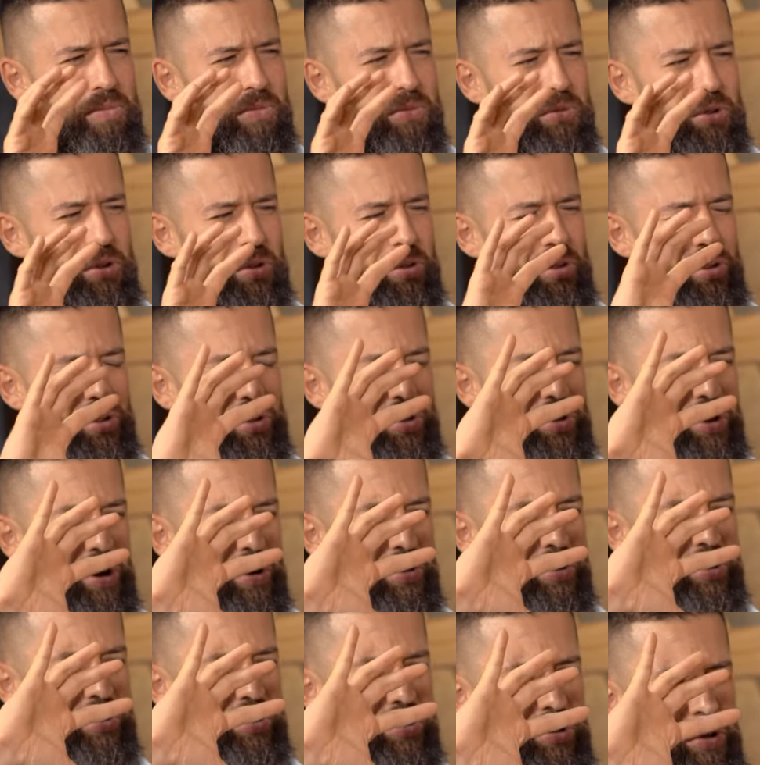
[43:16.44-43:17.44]
you
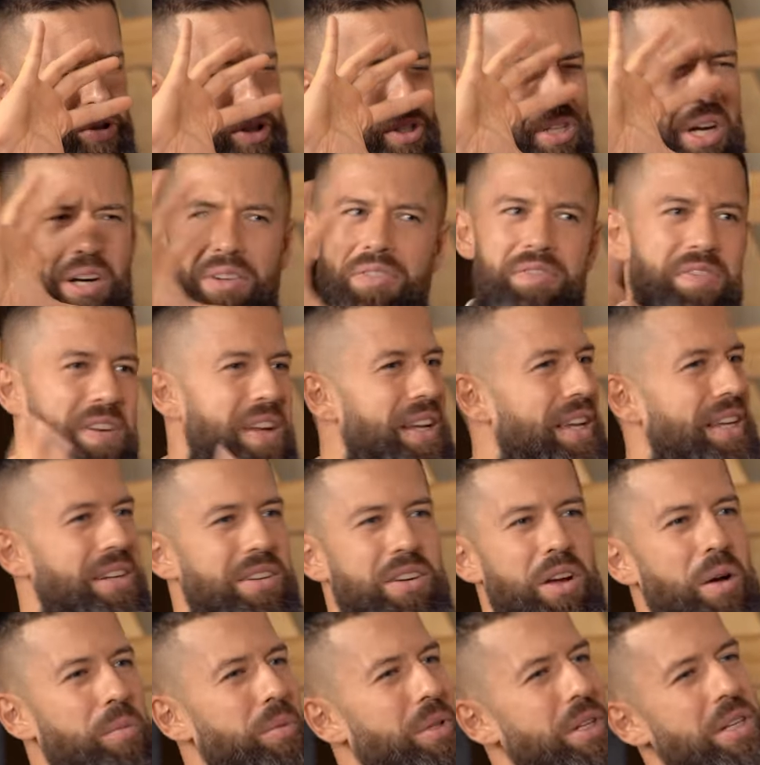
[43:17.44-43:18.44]
know, you just start thinking
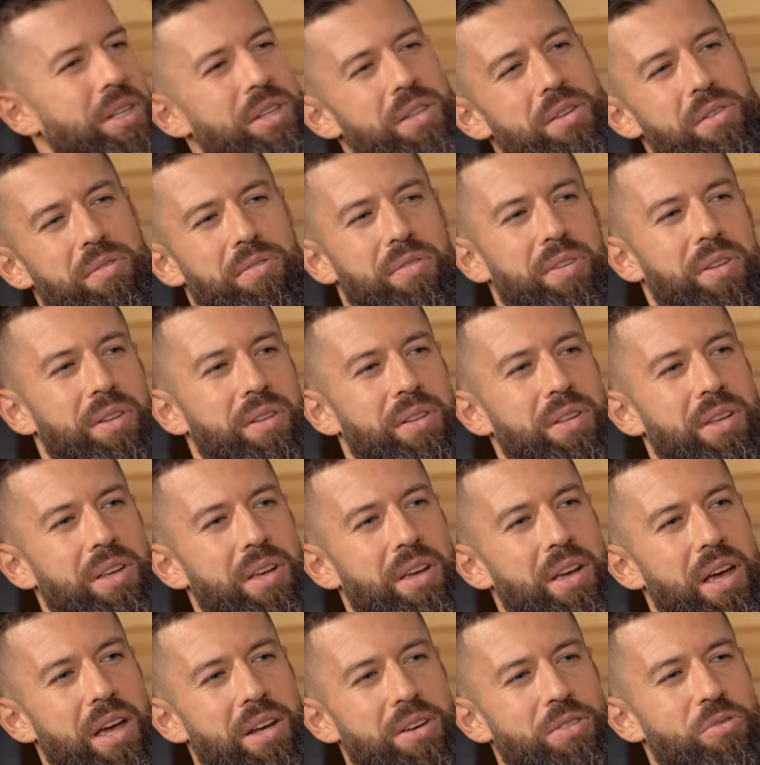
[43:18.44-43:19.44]
completely differently
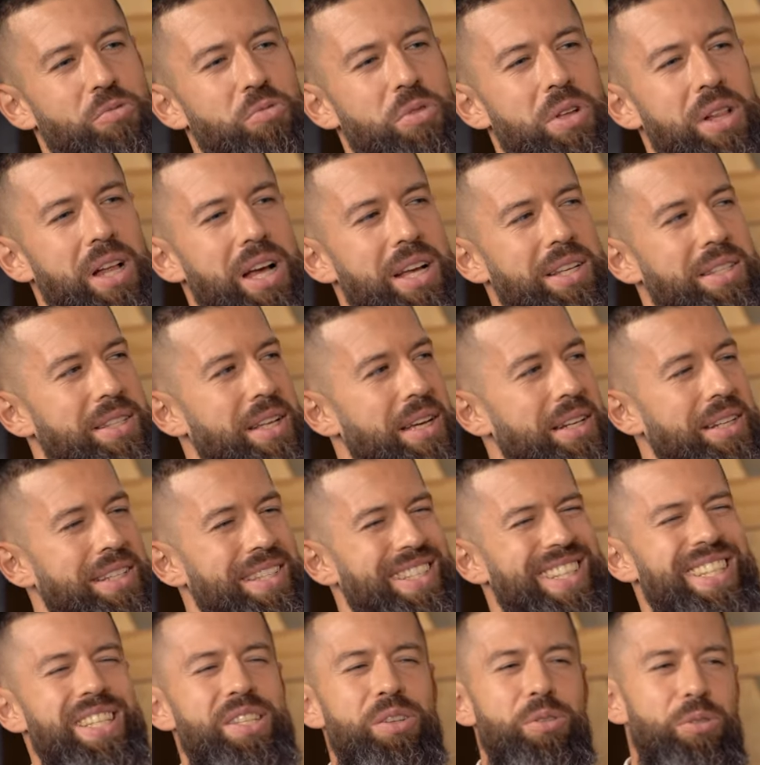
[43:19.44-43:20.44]
and you realize that
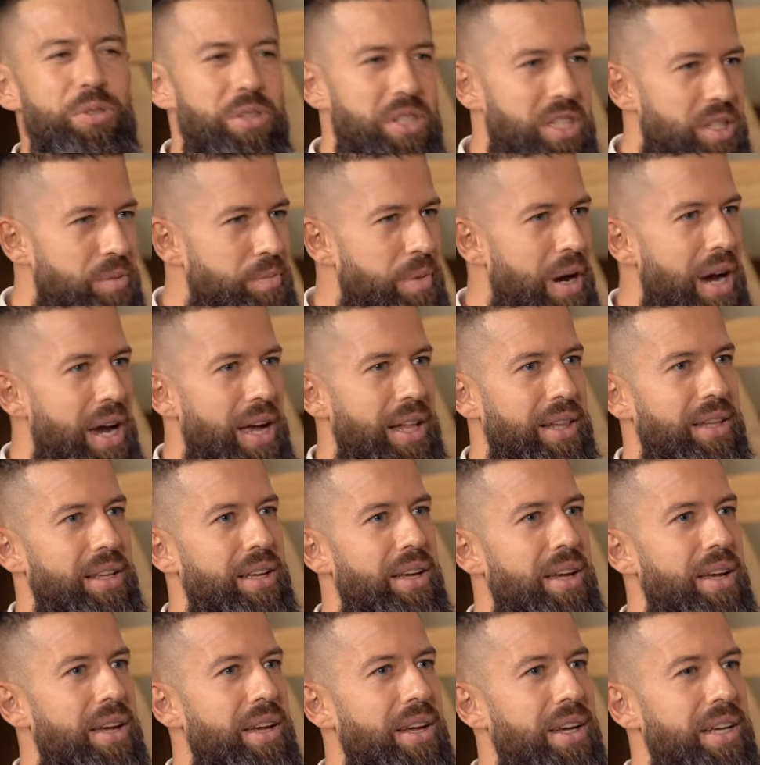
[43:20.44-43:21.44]
it's easier to smile,
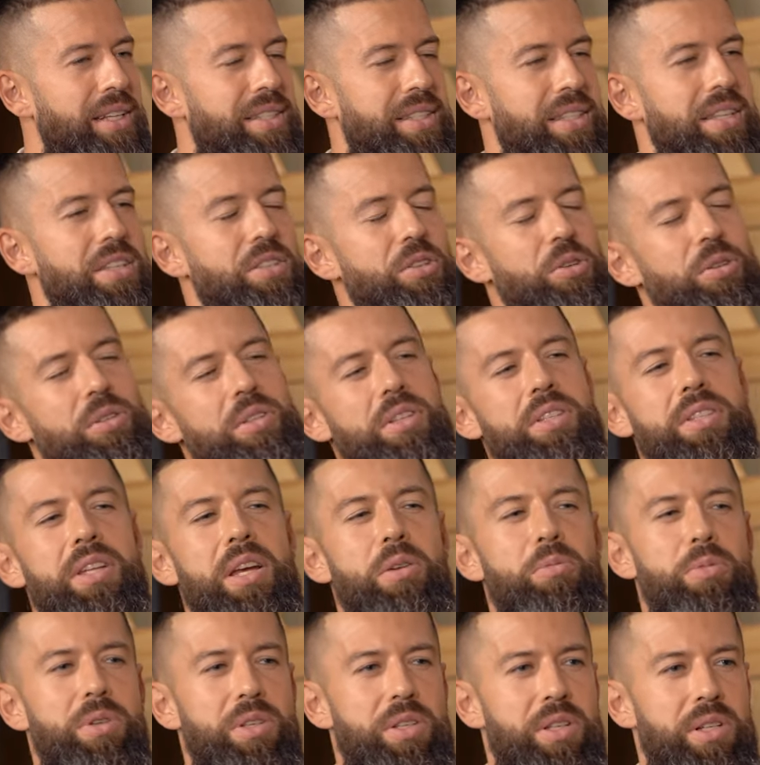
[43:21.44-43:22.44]
it's easier to
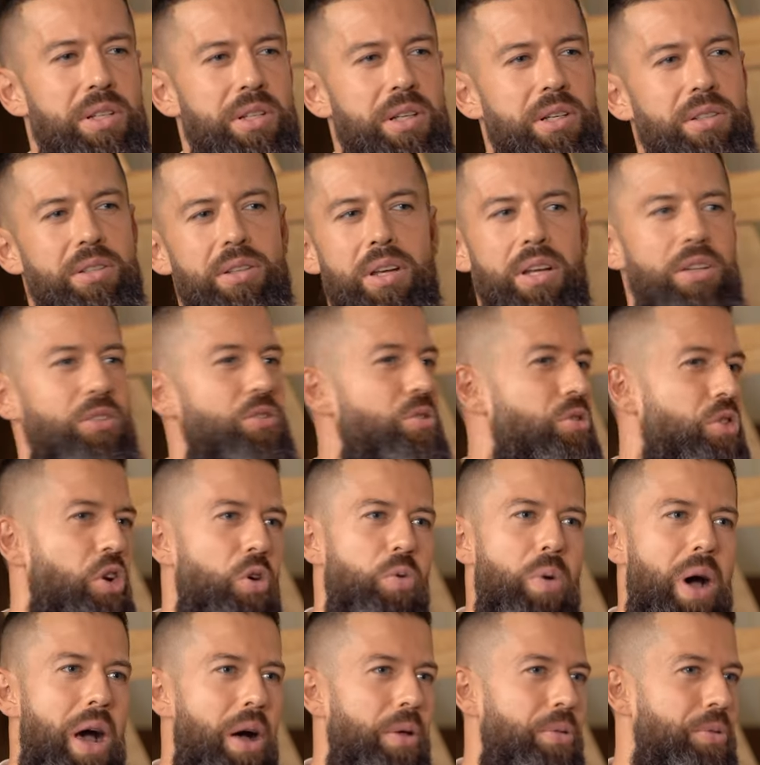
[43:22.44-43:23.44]
stay resilient and to
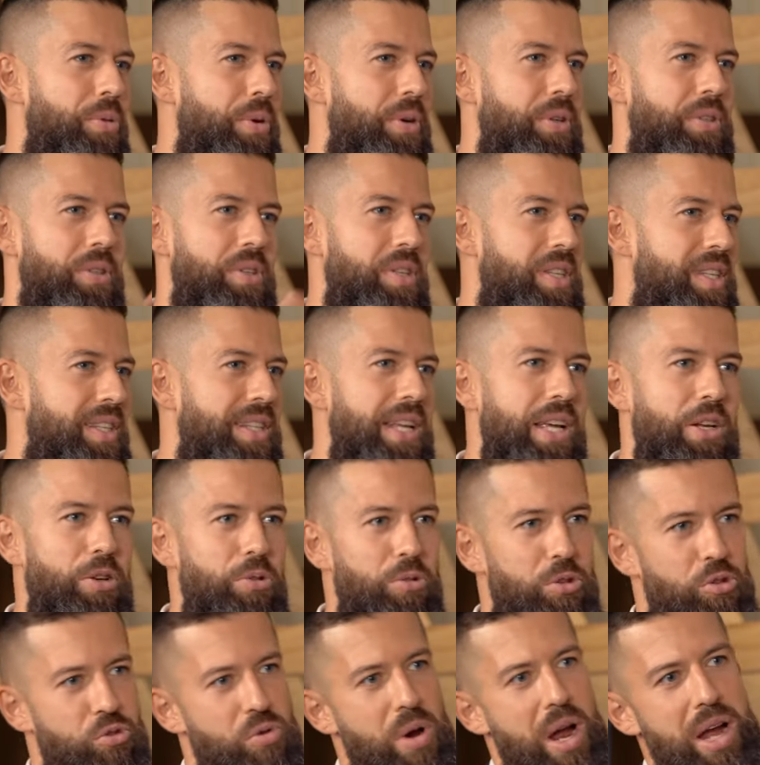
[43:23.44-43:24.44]
go out there and to slay
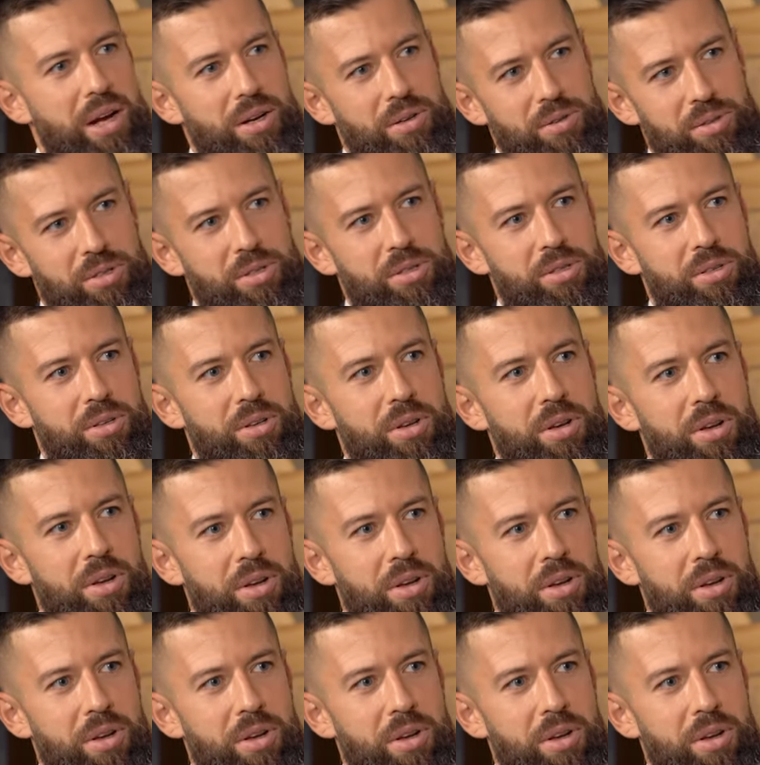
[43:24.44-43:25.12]
those dragons.